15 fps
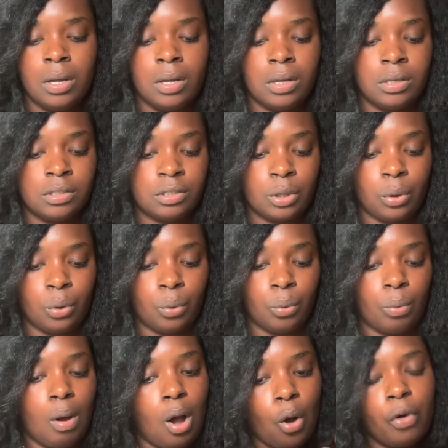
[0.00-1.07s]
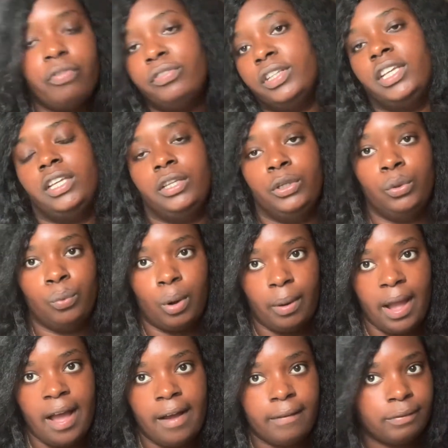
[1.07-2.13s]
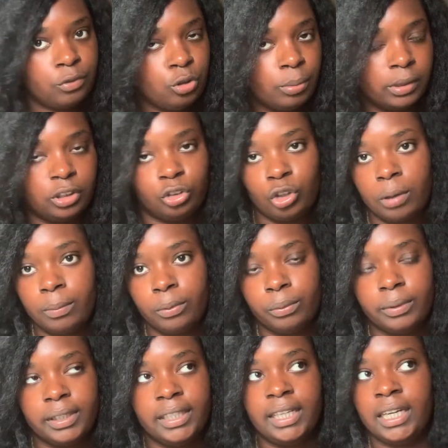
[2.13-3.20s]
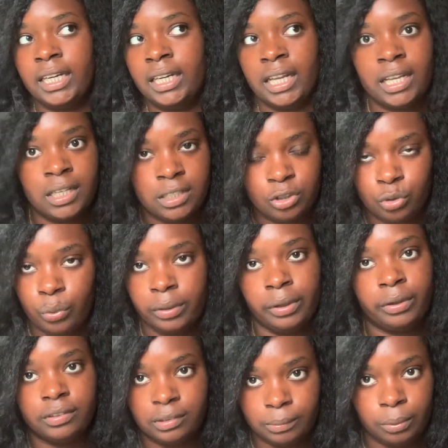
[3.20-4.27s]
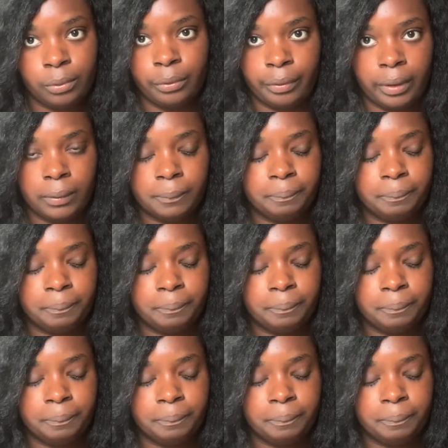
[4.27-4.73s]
So hopefully you won't have too much trouble getting into a nursing program.